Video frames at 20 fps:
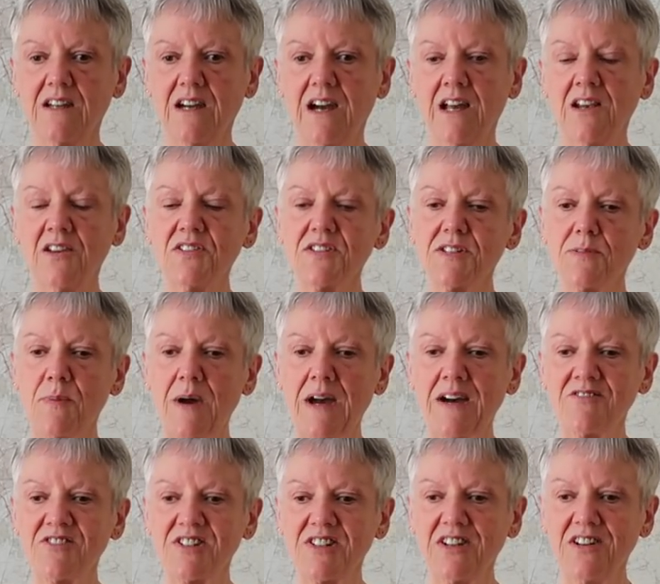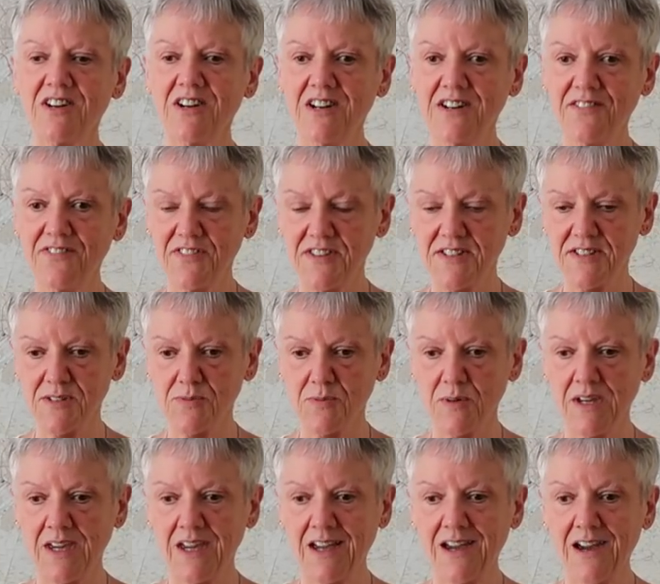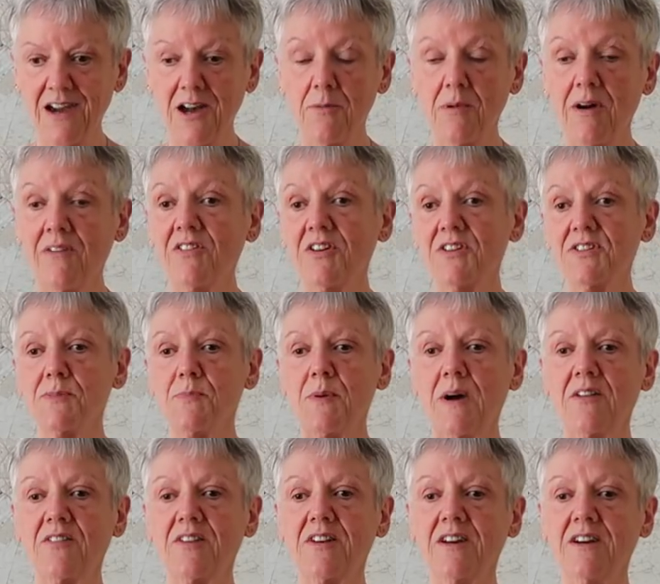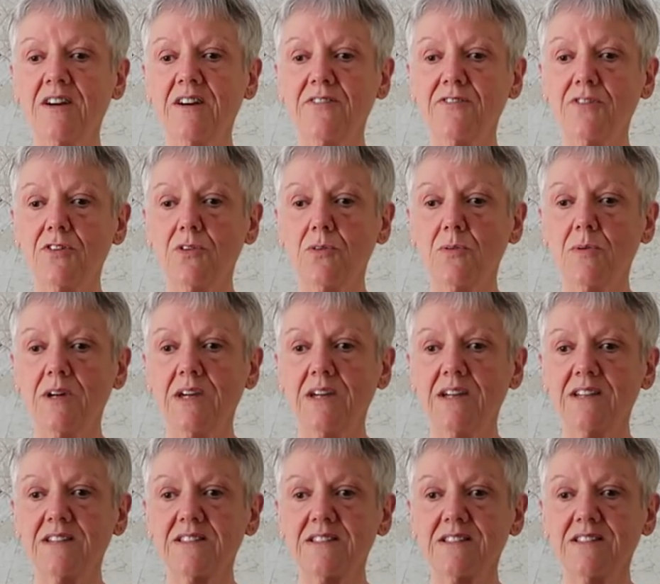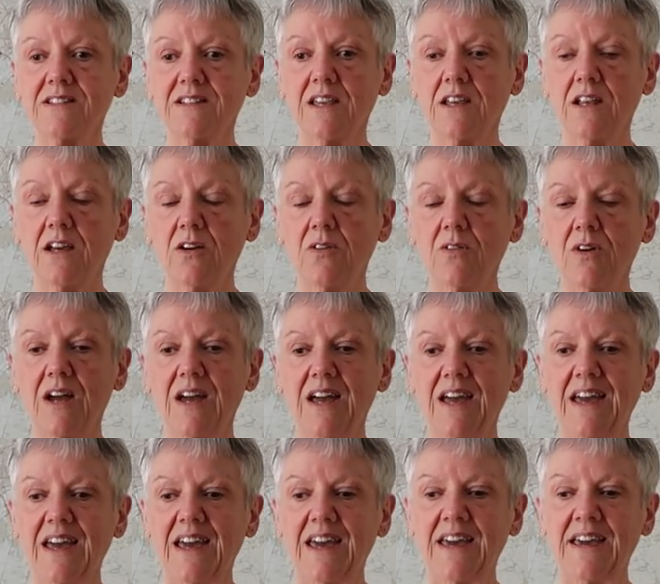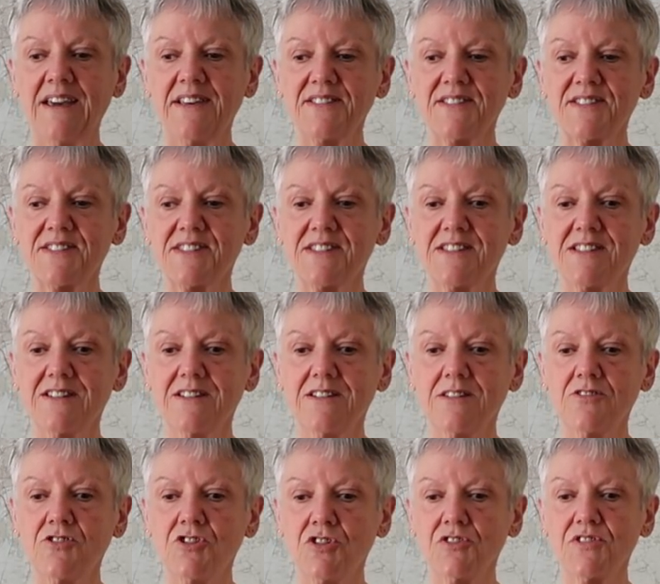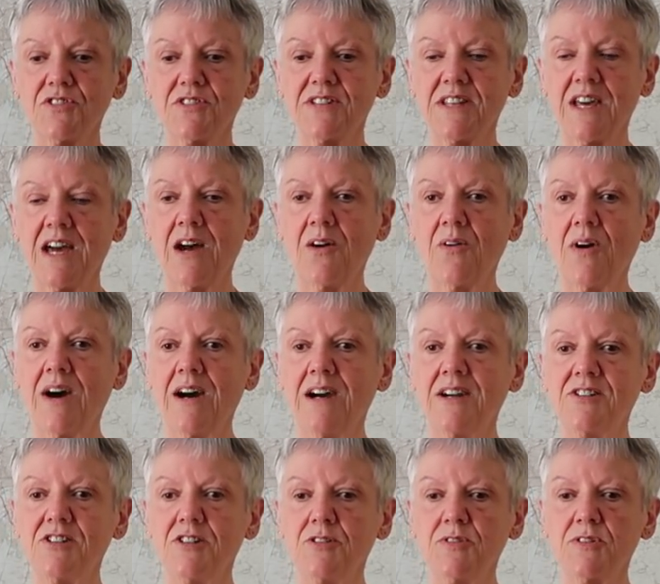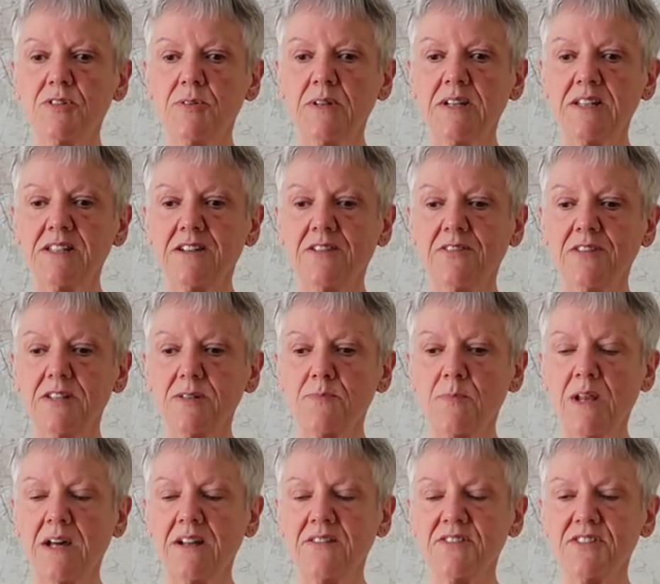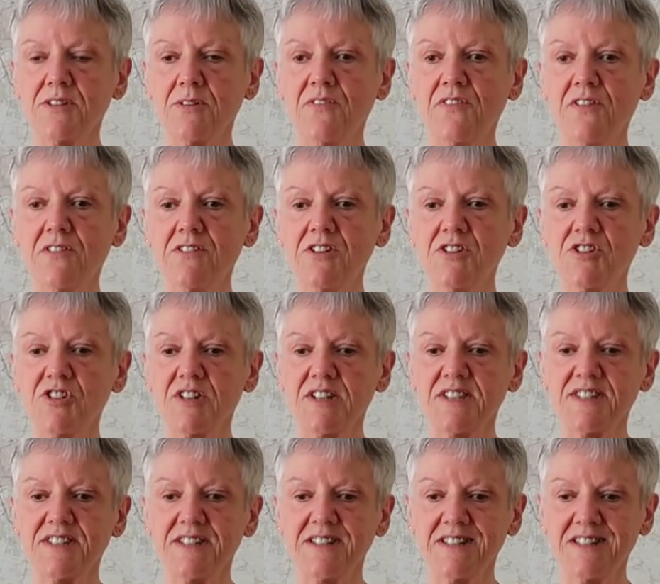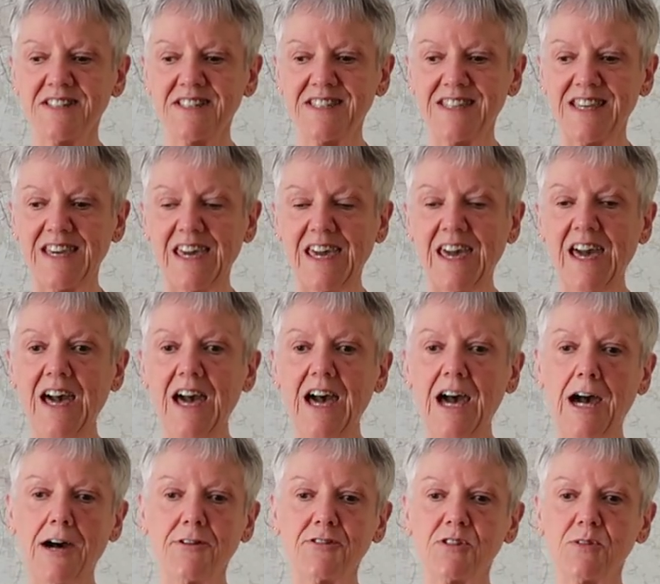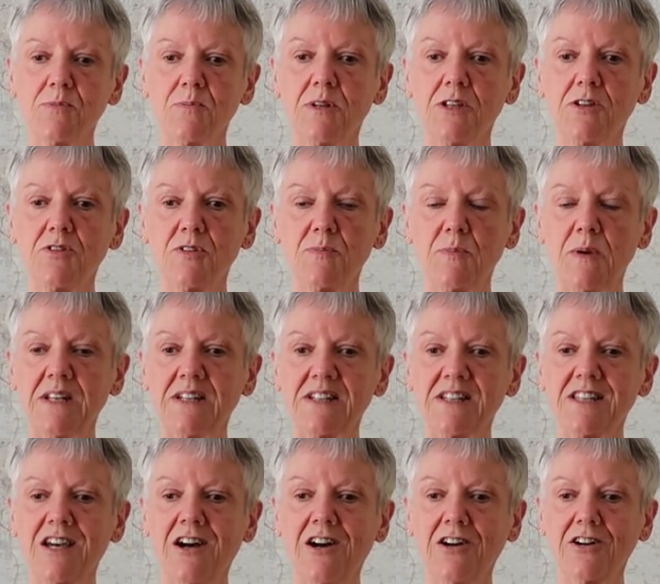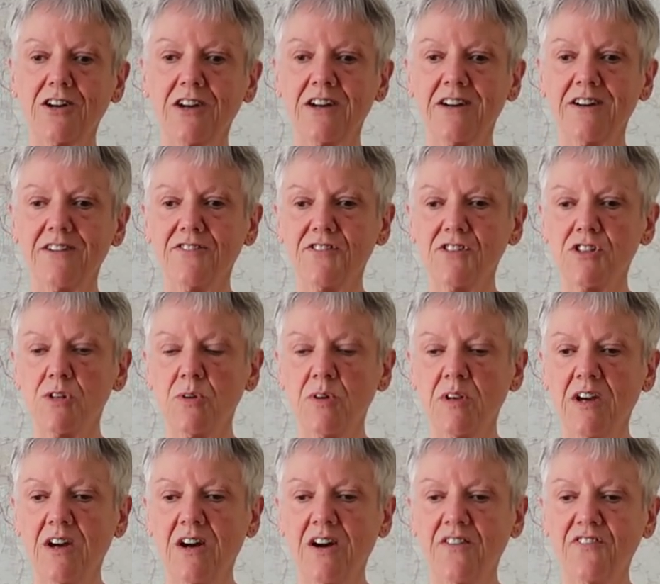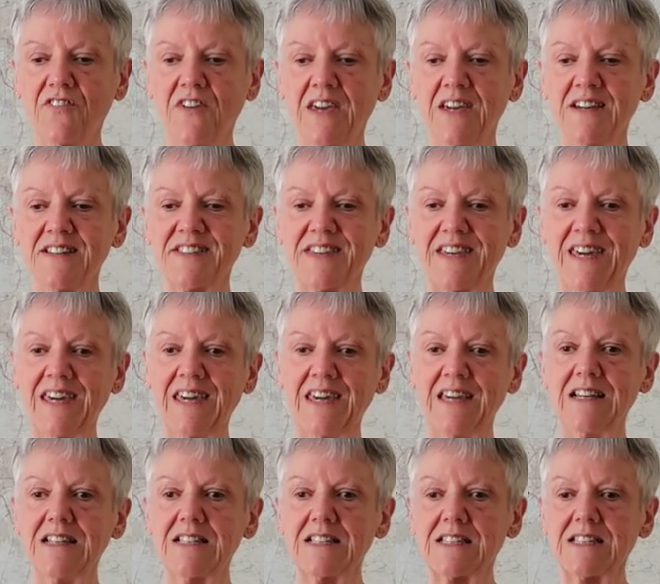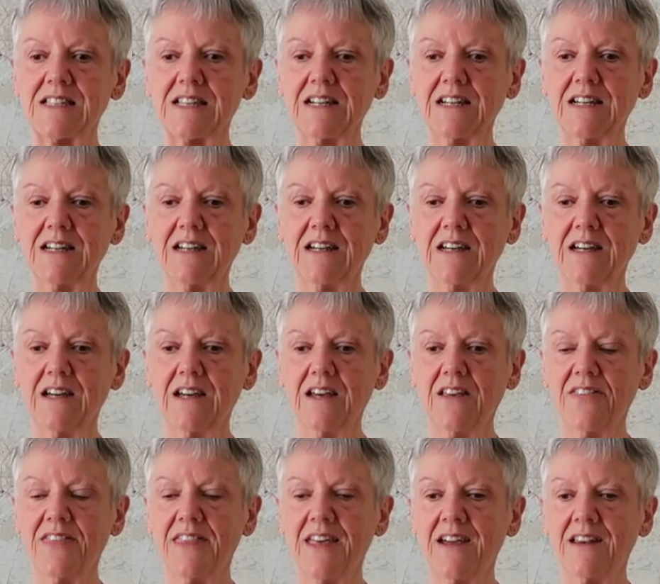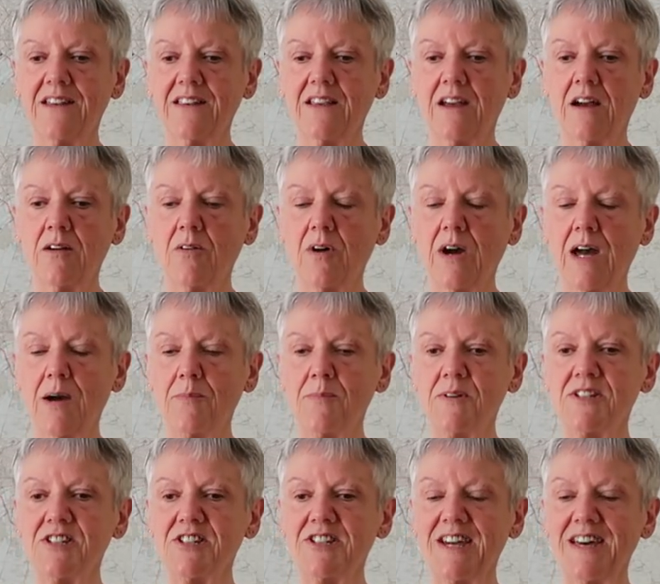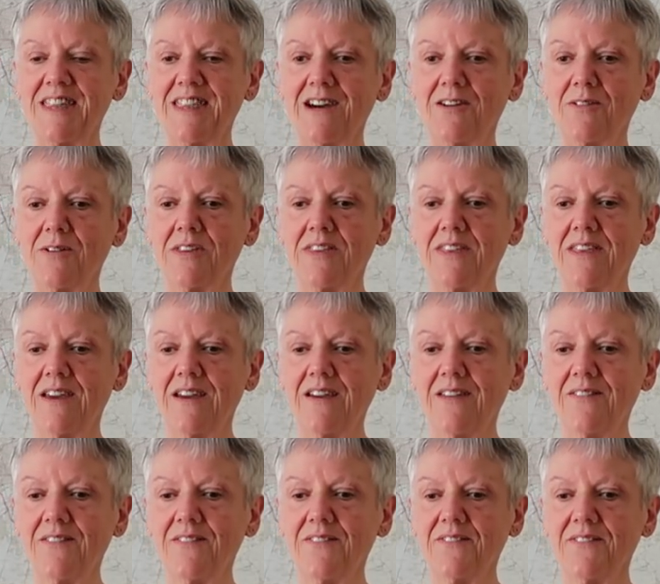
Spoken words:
I lost 1.5 pounds this week. I've lost 1.5 pounds other weeks, It's just how I choose to eat on this plan. So if you're interested to see how somebody who's been at Target for 2.5 years eats, then I'm quite happy to share that with you.